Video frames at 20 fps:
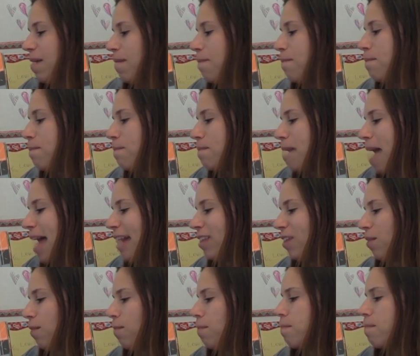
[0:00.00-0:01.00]

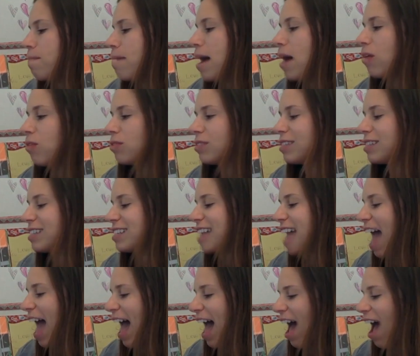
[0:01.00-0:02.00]
Metal melts
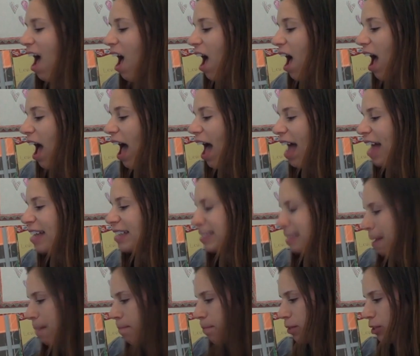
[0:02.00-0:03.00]
at high
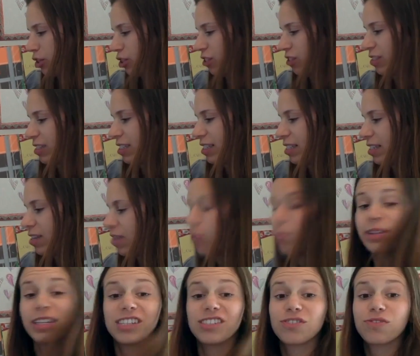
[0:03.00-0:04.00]
temperatures
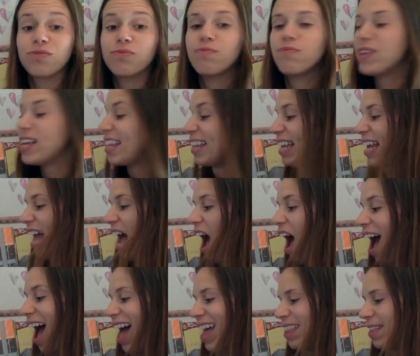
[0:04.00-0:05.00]
when it's really
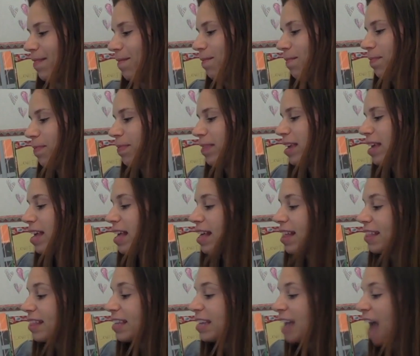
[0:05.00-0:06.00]
hot.
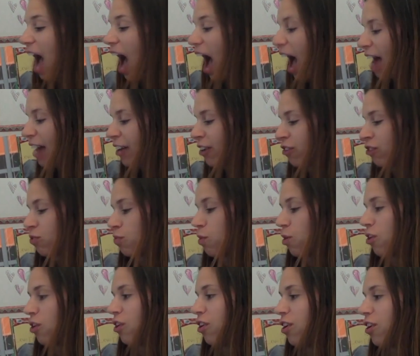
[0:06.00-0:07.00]
The iron
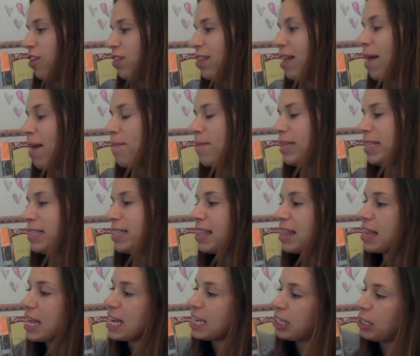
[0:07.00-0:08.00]
worker, that means
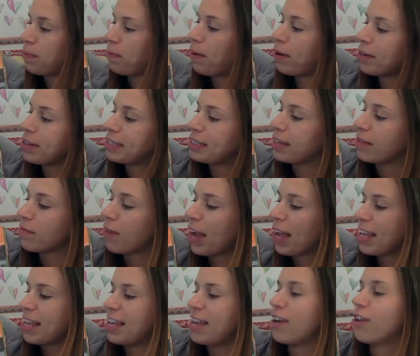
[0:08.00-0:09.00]
this person right
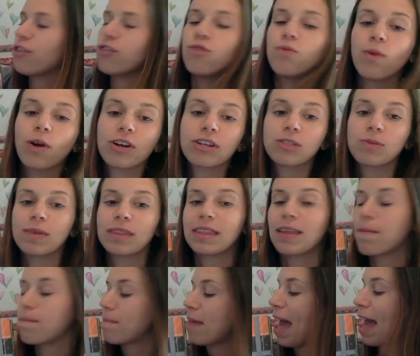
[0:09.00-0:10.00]
here who works with
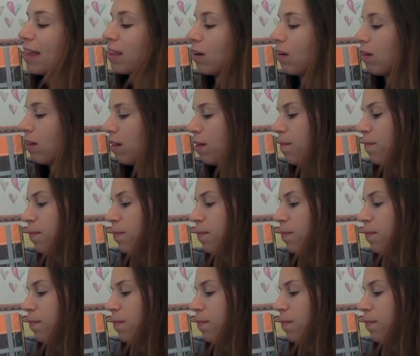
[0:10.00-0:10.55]
the metal,